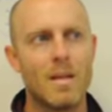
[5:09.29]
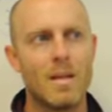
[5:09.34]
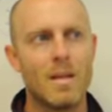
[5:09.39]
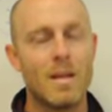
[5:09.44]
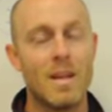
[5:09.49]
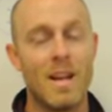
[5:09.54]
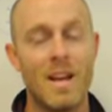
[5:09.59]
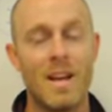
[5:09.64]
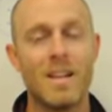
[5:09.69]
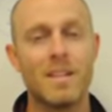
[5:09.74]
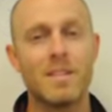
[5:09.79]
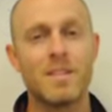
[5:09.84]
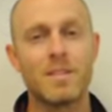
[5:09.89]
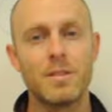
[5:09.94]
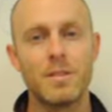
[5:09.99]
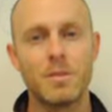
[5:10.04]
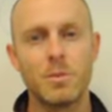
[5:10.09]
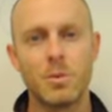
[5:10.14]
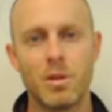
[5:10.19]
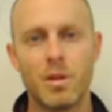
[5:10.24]
And
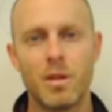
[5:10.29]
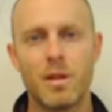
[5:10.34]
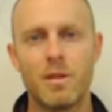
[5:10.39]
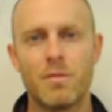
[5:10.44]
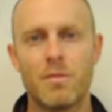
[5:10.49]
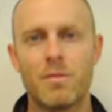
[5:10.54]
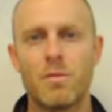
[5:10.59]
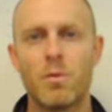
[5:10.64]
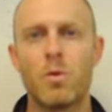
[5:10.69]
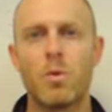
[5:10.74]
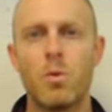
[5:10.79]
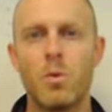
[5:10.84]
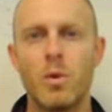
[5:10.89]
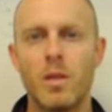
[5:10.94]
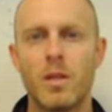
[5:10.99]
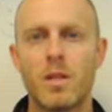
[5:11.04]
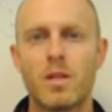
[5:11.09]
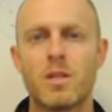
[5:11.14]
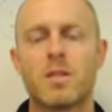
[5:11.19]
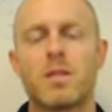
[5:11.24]
actually, we're going to have 4
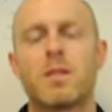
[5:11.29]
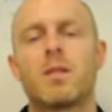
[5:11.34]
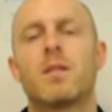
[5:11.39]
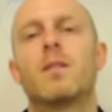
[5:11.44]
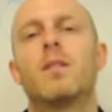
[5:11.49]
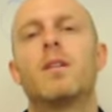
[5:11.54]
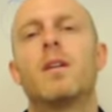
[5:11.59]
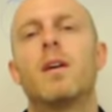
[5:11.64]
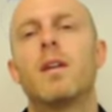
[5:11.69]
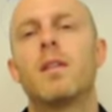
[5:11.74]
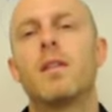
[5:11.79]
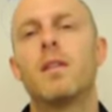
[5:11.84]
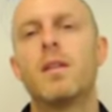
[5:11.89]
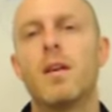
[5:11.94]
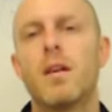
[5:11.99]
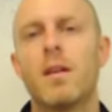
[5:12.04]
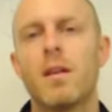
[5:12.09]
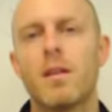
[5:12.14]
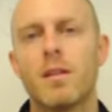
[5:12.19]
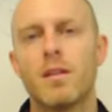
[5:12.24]
weeks at the
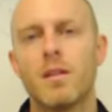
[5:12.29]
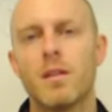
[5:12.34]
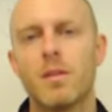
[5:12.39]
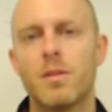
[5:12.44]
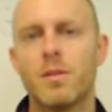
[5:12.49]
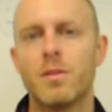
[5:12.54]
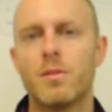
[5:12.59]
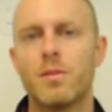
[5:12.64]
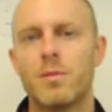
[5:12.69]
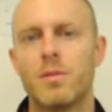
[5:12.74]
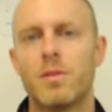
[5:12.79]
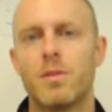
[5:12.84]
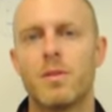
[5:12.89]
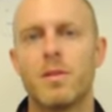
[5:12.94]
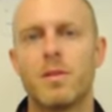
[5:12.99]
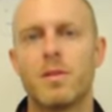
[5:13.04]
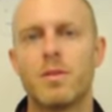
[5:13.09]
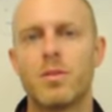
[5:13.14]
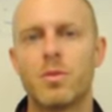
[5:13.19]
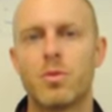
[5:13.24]
end of
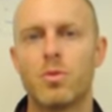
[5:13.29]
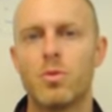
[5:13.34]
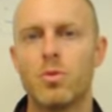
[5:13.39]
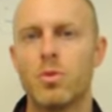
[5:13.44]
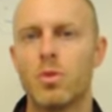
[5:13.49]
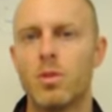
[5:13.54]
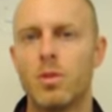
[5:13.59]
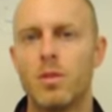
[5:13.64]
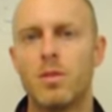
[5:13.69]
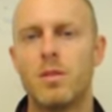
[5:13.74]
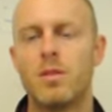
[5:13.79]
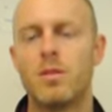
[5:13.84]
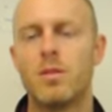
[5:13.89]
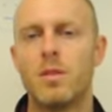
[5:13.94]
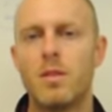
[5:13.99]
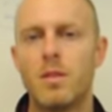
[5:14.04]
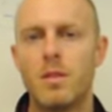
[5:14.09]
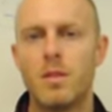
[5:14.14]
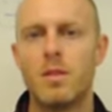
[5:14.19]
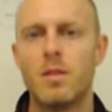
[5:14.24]
school
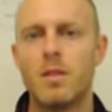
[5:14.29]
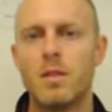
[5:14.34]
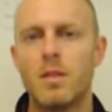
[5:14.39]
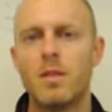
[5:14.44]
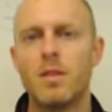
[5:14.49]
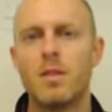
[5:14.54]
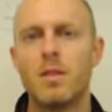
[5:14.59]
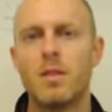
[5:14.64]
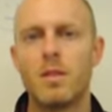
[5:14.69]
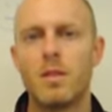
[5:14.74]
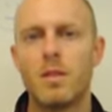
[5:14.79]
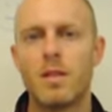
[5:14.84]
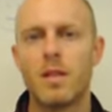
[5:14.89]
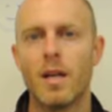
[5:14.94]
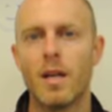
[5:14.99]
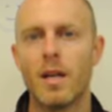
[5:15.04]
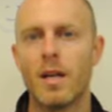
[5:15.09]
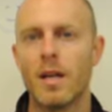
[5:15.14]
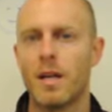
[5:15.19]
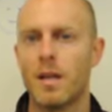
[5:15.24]

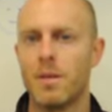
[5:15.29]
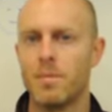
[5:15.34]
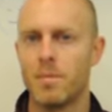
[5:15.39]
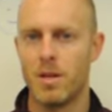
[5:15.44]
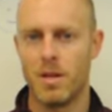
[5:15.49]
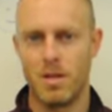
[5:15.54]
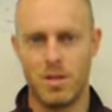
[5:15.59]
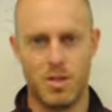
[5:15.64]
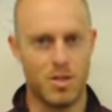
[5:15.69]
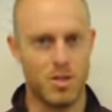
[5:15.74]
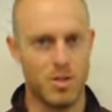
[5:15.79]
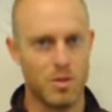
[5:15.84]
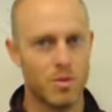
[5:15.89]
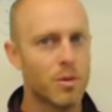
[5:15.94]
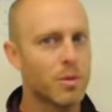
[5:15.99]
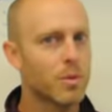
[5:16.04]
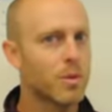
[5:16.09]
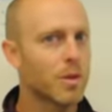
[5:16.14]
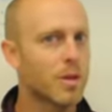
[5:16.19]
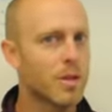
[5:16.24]
that I'm not sure
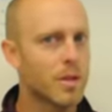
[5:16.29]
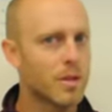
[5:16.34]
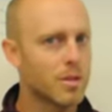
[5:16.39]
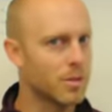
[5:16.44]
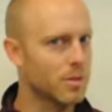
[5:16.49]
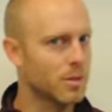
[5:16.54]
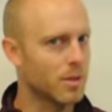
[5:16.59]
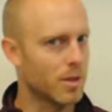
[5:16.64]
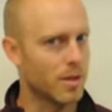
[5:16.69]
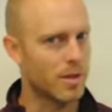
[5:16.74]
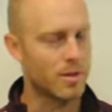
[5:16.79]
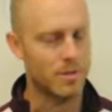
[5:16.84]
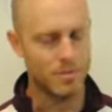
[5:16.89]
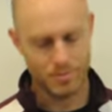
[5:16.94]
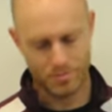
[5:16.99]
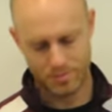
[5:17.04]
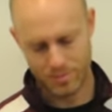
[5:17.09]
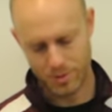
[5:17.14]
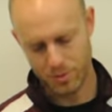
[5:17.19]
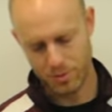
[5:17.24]
what we're going to do yet,
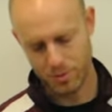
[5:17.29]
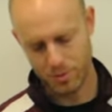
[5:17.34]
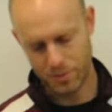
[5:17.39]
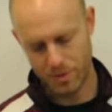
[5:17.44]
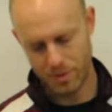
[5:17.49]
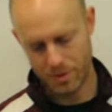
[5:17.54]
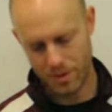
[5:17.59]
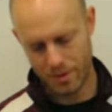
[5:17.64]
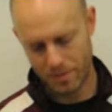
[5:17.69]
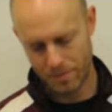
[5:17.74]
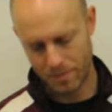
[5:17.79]
so we'll see.